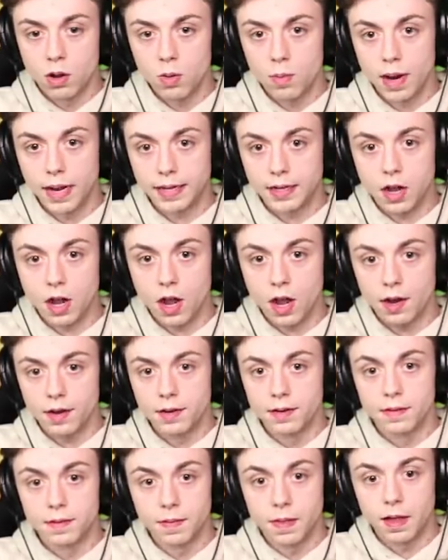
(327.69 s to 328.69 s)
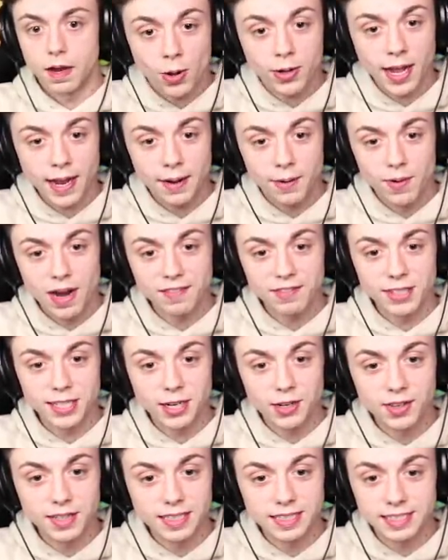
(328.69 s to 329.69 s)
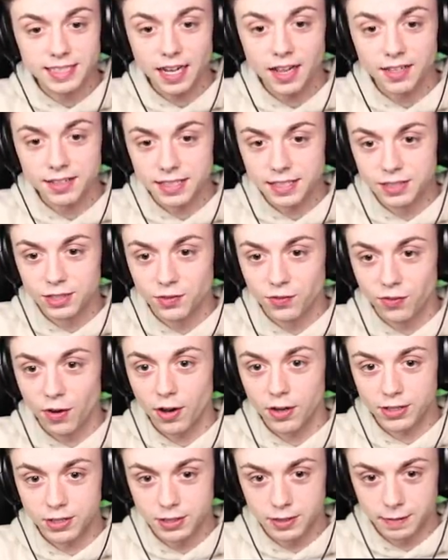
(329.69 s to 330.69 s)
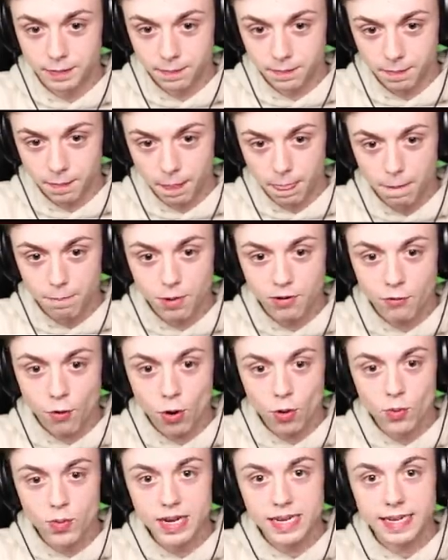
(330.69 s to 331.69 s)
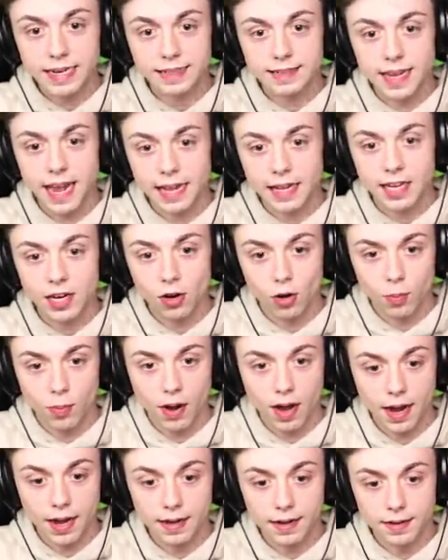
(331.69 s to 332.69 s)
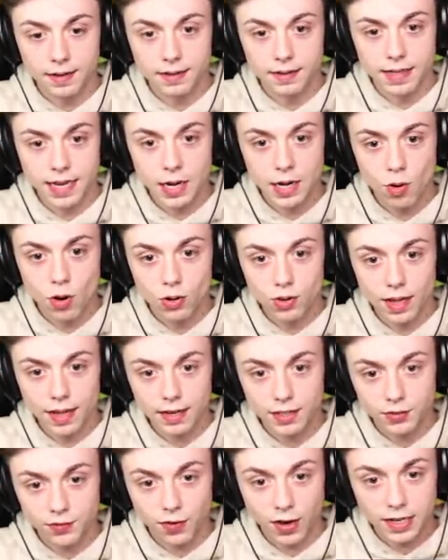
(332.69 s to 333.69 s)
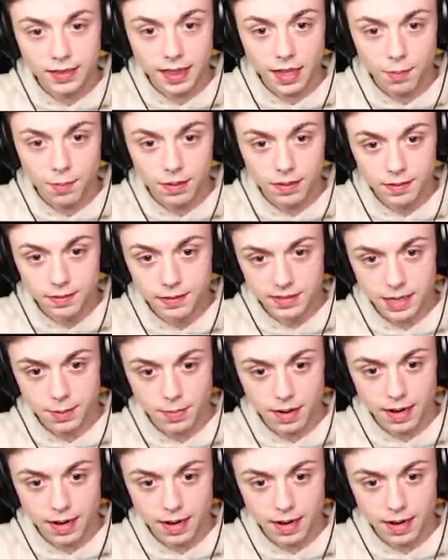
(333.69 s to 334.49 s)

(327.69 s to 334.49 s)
Oh my god. Okay, we have to kill these skeletons first before we can attack Herobrine. It won't let us fight them. Come